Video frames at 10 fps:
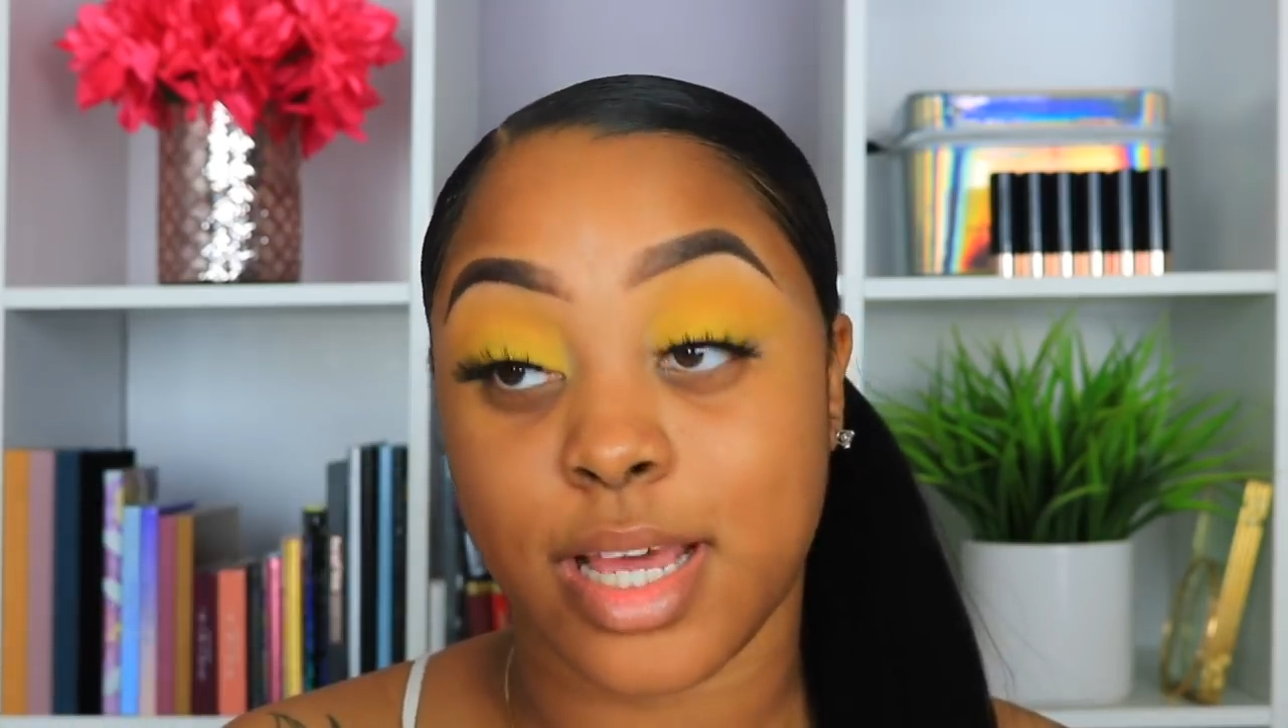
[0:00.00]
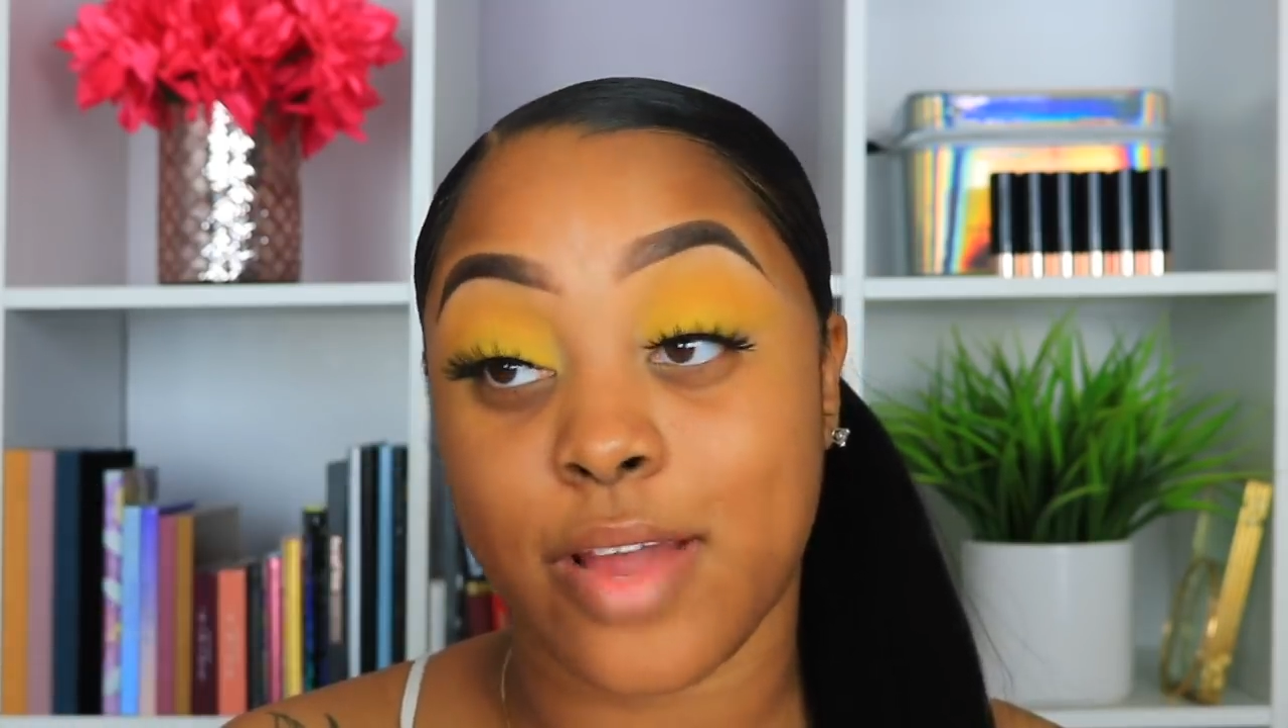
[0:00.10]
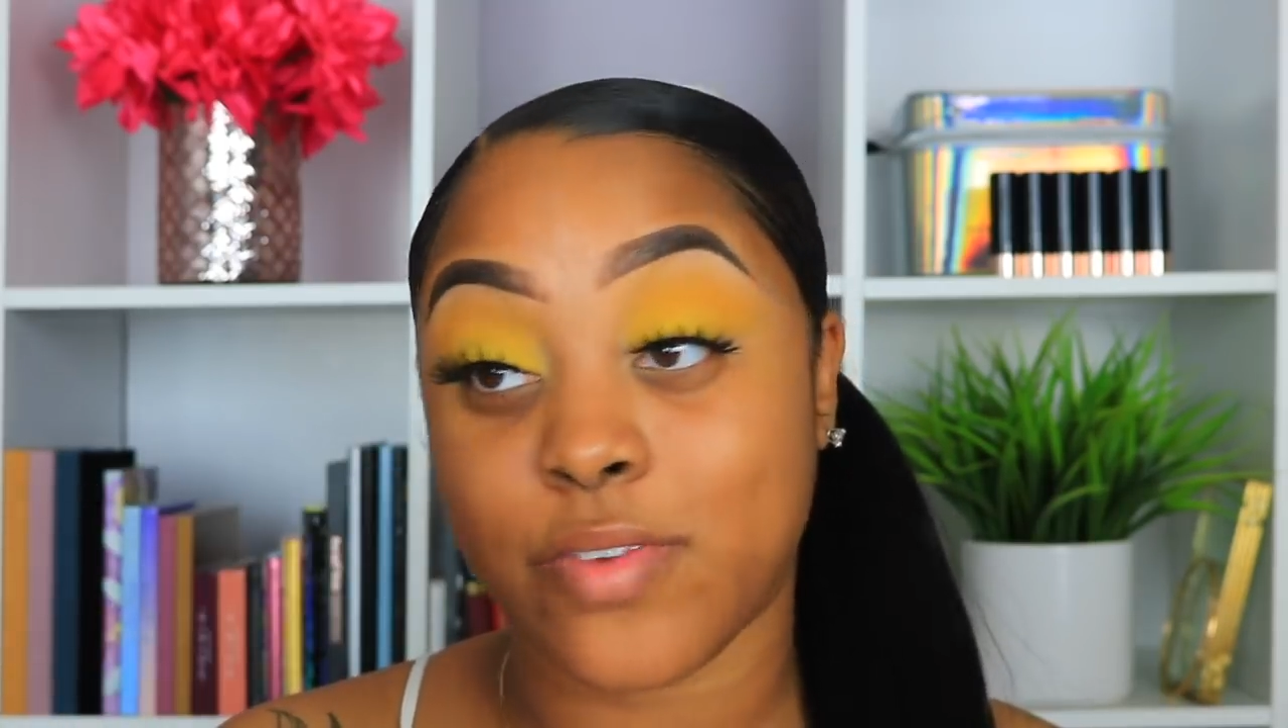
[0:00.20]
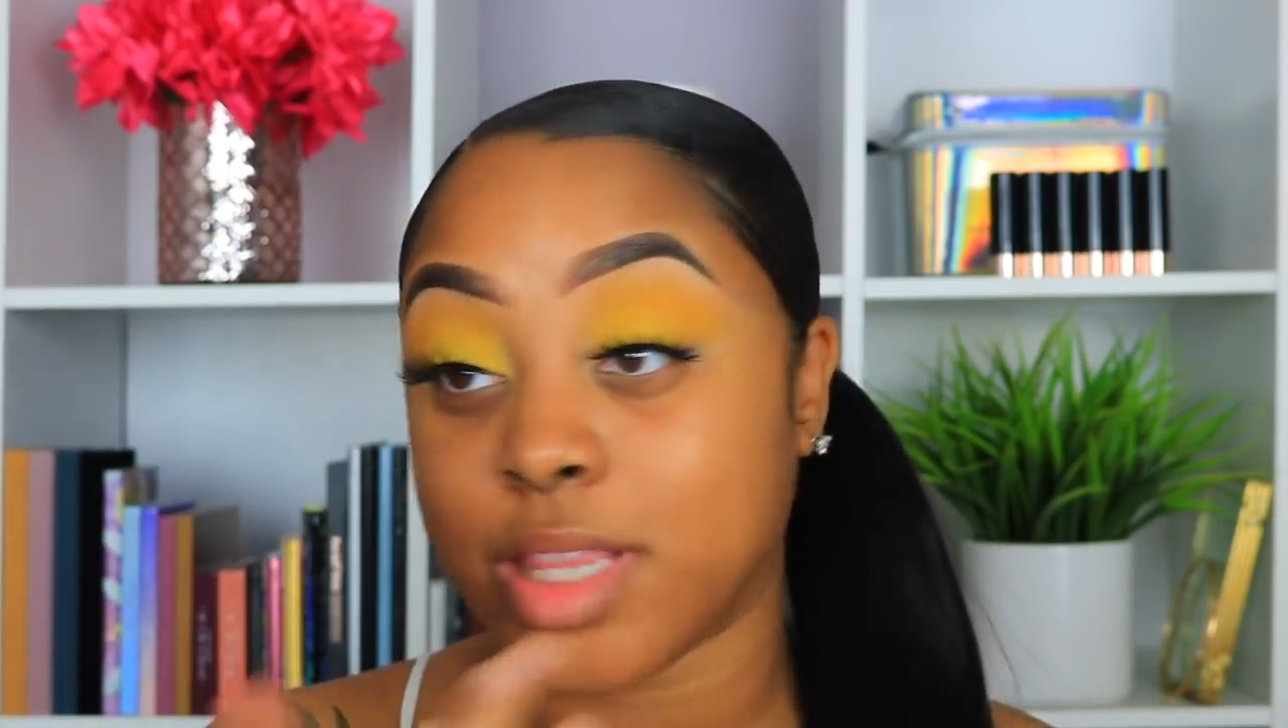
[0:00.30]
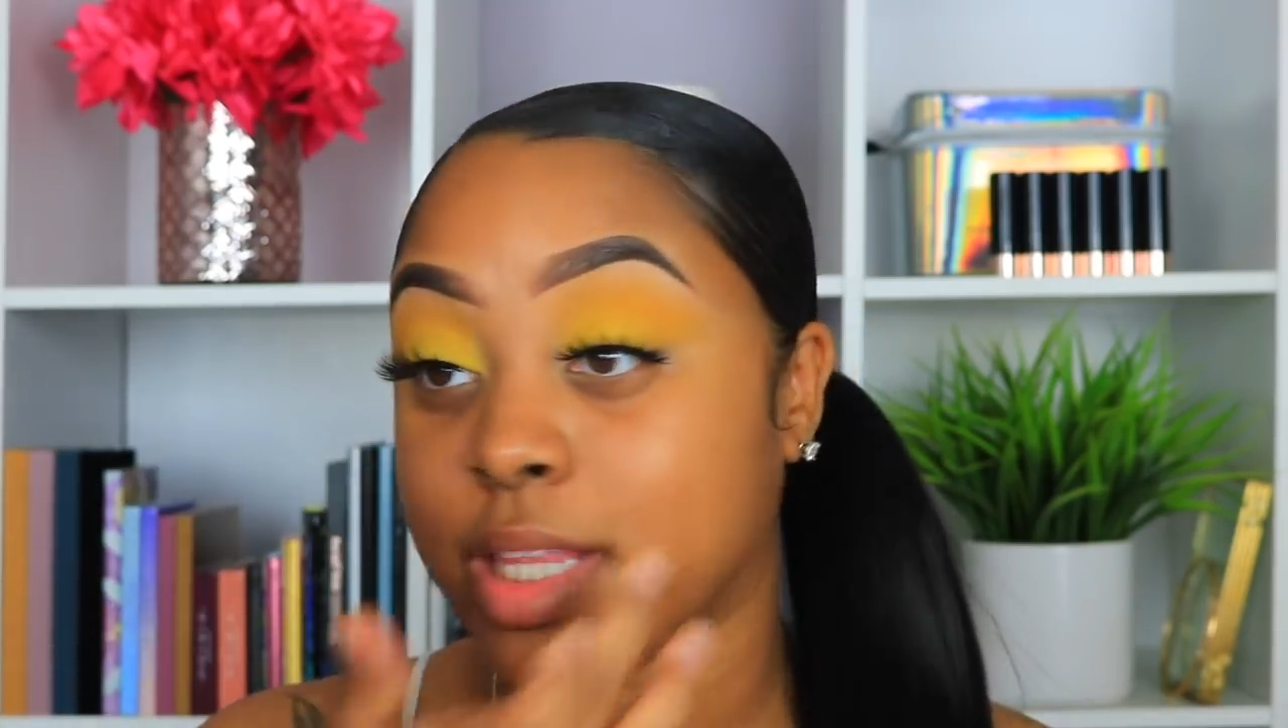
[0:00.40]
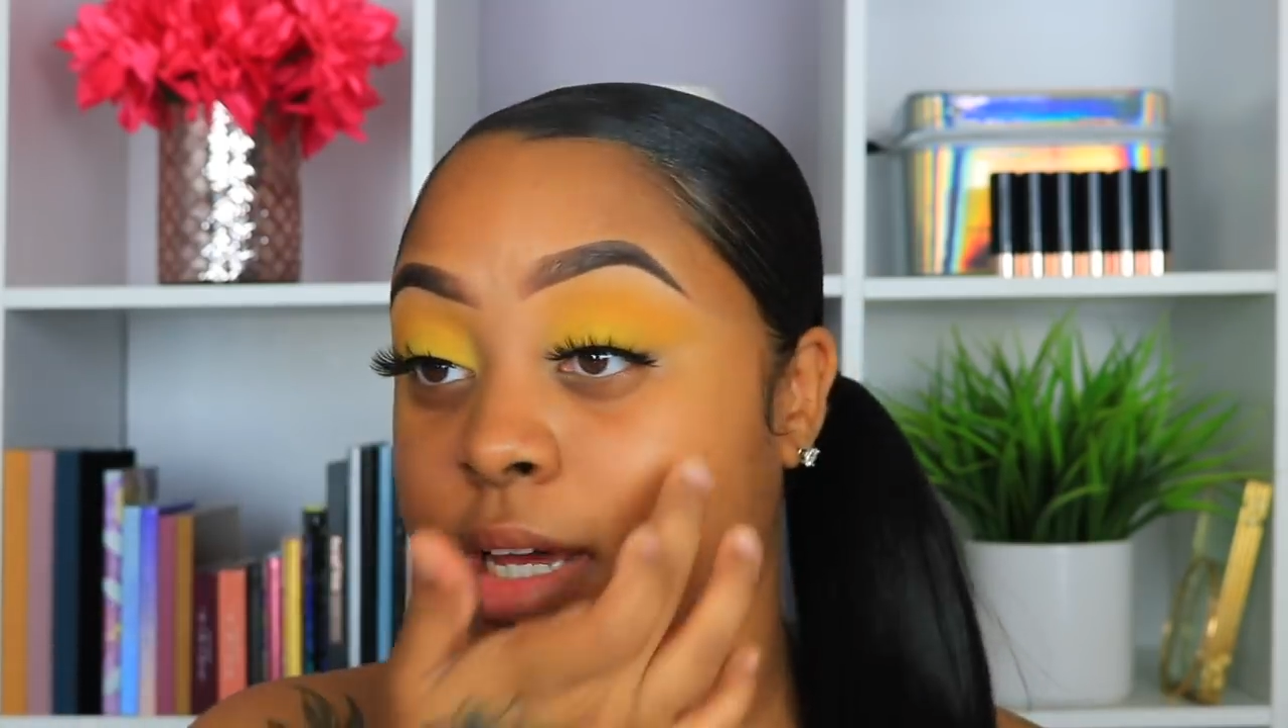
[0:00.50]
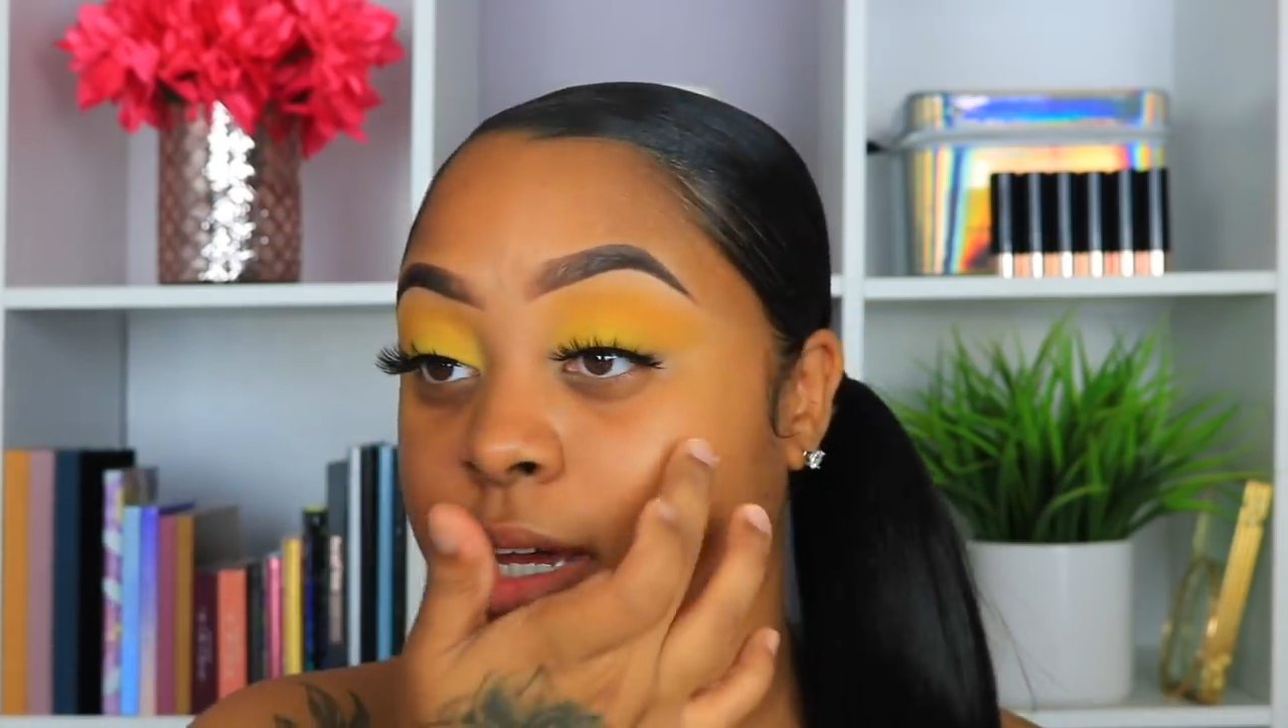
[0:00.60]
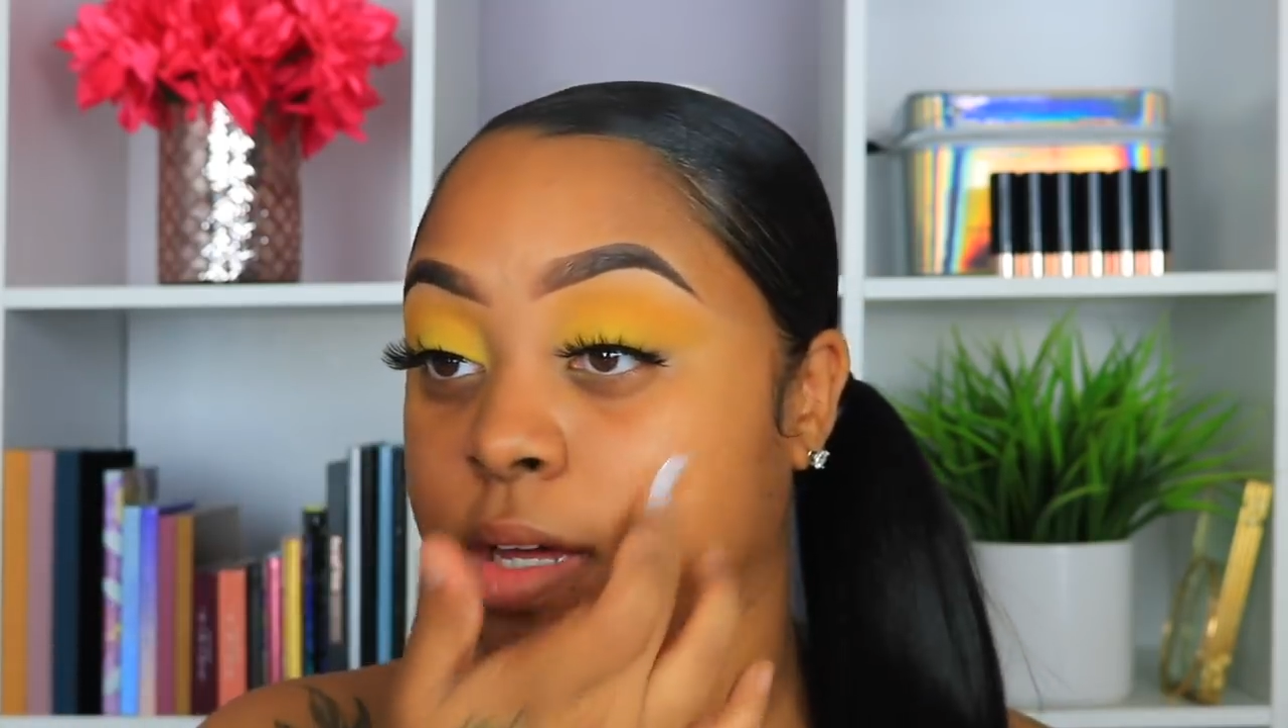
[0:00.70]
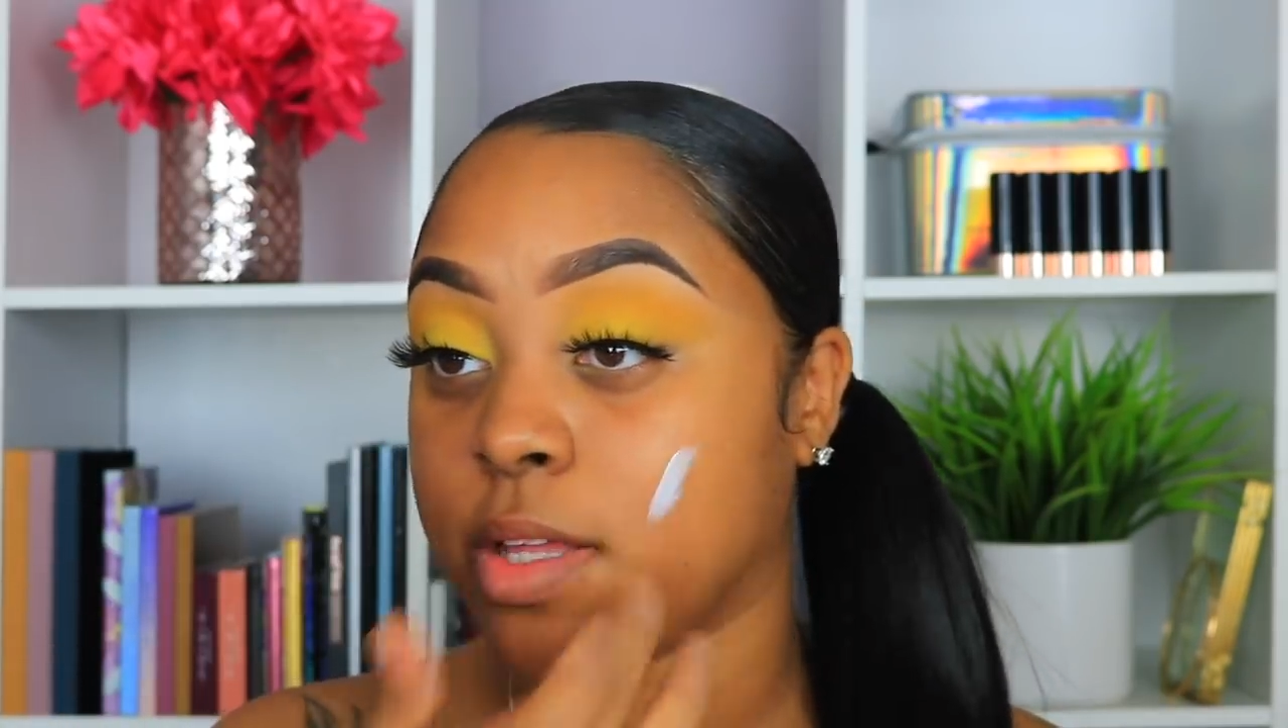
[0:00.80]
everything,